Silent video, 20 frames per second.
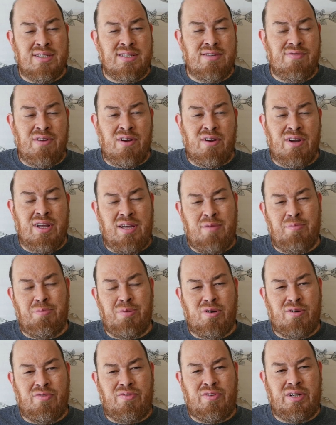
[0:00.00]
it's a very
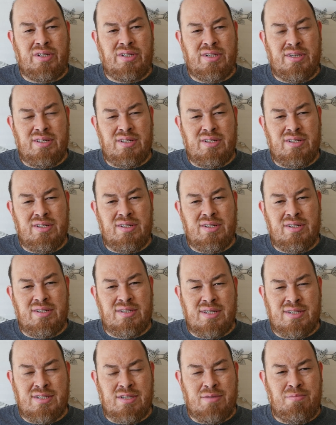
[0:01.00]
imperfect
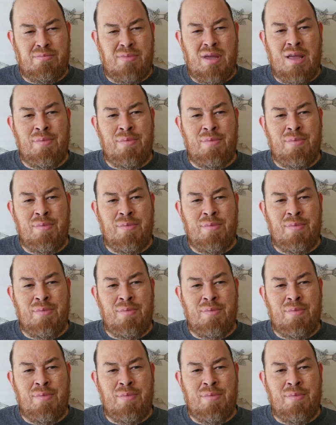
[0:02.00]
system.